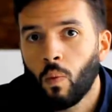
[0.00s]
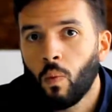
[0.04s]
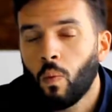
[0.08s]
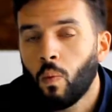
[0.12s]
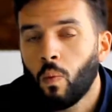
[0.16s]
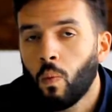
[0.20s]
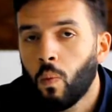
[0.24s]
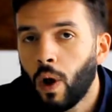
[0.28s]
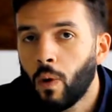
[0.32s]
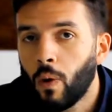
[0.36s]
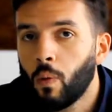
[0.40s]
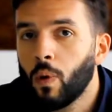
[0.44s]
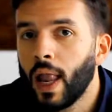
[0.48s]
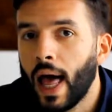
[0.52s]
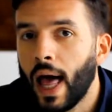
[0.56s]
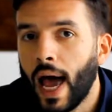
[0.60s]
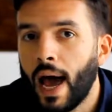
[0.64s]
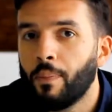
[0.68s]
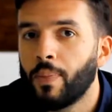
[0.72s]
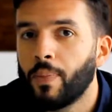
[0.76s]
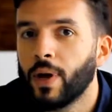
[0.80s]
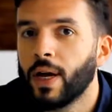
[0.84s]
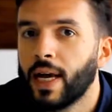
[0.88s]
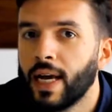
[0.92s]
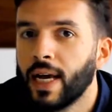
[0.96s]
What will
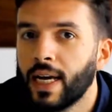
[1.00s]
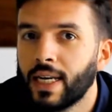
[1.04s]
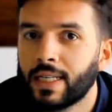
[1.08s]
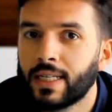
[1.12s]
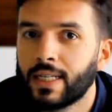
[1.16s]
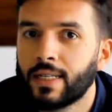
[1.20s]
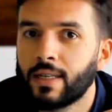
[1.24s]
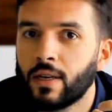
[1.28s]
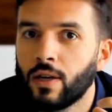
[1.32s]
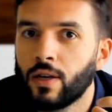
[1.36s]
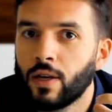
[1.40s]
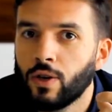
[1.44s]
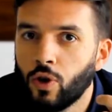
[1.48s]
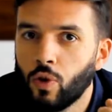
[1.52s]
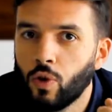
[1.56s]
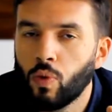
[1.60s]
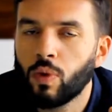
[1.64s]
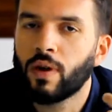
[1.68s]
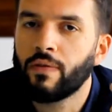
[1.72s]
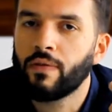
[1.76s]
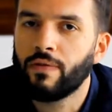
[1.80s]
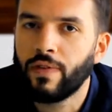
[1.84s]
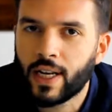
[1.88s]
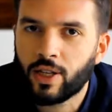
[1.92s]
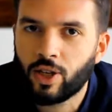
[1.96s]
happen is you will
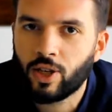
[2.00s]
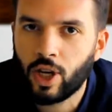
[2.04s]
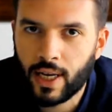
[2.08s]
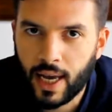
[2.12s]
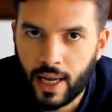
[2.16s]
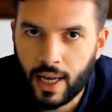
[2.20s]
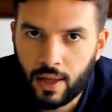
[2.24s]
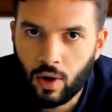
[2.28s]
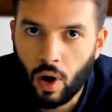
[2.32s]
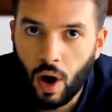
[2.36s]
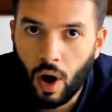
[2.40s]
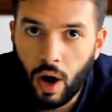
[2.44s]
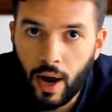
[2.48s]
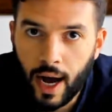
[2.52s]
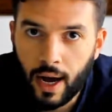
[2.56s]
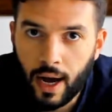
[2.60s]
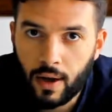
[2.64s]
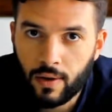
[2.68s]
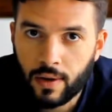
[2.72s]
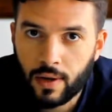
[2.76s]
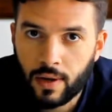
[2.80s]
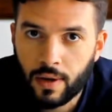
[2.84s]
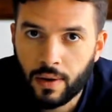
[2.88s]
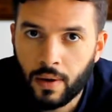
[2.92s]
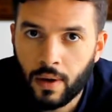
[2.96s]
eventually get caught
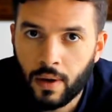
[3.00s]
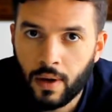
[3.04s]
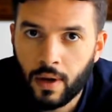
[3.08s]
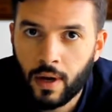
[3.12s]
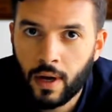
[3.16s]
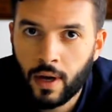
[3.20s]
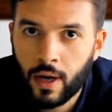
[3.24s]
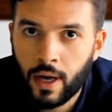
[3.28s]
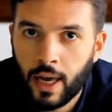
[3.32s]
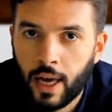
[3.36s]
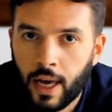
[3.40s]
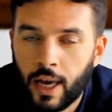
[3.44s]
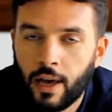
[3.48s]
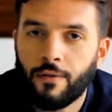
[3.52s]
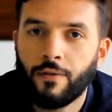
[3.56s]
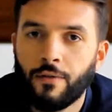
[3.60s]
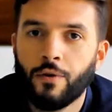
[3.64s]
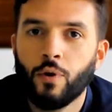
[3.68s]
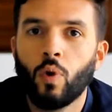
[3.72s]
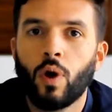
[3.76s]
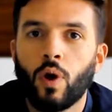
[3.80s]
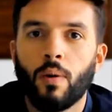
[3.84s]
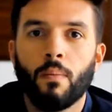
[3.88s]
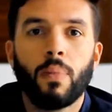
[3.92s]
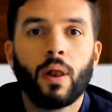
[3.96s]
out. If
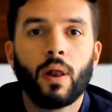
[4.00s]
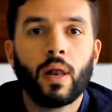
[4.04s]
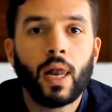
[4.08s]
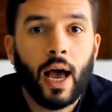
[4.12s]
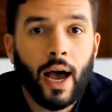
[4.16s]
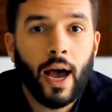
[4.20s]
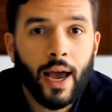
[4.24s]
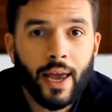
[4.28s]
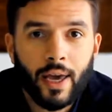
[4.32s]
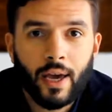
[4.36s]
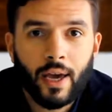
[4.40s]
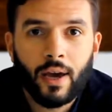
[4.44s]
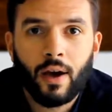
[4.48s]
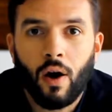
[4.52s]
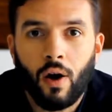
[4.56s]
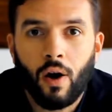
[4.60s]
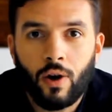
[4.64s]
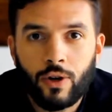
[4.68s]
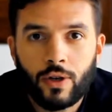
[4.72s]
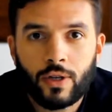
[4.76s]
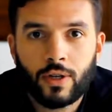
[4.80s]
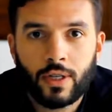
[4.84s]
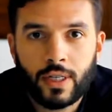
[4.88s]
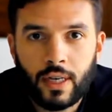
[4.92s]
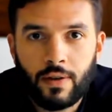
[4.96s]
you are lying on
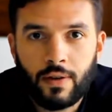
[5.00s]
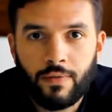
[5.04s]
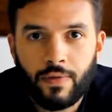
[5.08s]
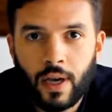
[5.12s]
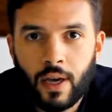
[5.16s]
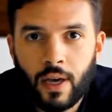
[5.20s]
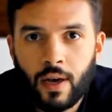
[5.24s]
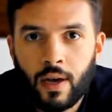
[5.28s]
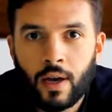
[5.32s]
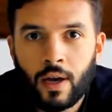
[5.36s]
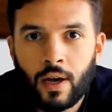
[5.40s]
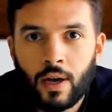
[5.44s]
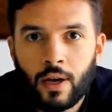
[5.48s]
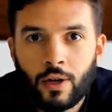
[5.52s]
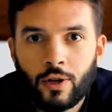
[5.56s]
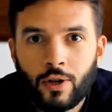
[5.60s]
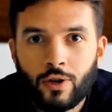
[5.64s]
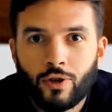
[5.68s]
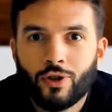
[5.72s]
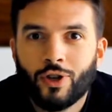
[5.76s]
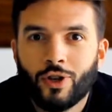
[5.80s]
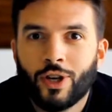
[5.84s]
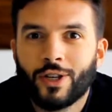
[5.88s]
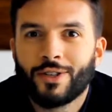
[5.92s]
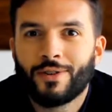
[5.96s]
your CV
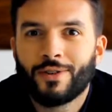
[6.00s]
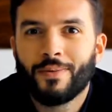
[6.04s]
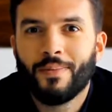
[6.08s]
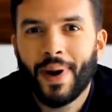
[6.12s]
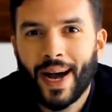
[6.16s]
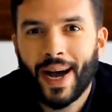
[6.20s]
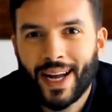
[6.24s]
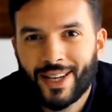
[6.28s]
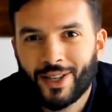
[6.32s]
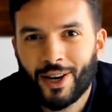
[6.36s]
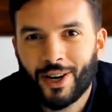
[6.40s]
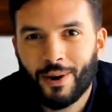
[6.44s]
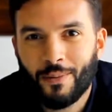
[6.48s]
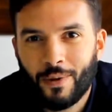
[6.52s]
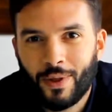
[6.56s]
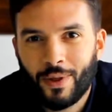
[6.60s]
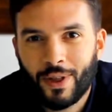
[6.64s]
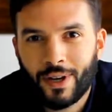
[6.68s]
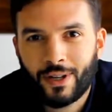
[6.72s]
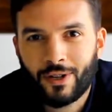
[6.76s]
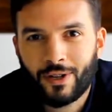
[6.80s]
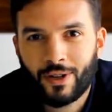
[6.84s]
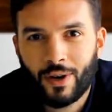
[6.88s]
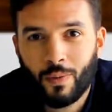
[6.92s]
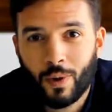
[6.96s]
just to match up
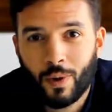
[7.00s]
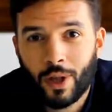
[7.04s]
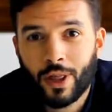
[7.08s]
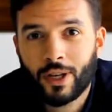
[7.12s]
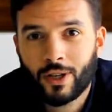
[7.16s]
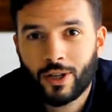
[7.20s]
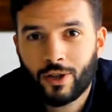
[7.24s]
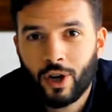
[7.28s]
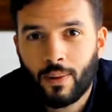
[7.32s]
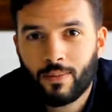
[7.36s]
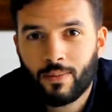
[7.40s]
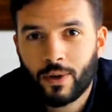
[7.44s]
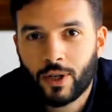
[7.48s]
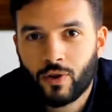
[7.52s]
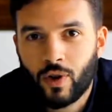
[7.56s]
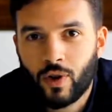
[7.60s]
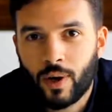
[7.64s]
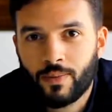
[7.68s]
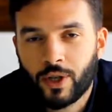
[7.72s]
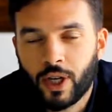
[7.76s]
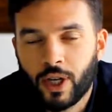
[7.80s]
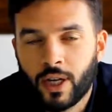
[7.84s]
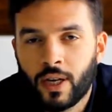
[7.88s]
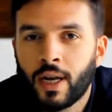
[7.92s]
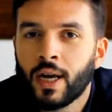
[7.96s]
with the job
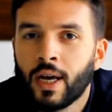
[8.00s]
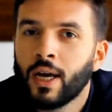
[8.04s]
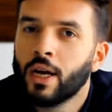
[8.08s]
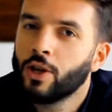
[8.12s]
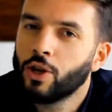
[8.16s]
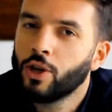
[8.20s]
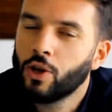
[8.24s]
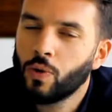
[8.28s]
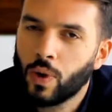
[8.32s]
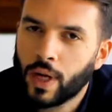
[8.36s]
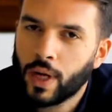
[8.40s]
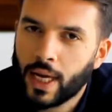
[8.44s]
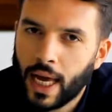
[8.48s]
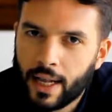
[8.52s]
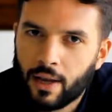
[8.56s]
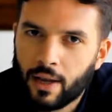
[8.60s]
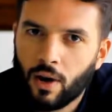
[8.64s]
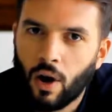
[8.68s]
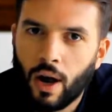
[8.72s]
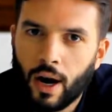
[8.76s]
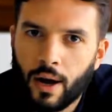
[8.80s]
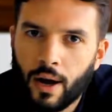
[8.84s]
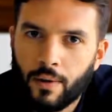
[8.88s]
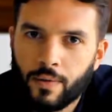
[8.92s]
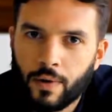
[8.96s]
description, you will get
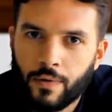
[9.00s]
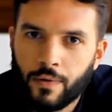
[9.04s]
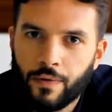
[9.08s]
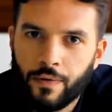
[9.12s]
caught out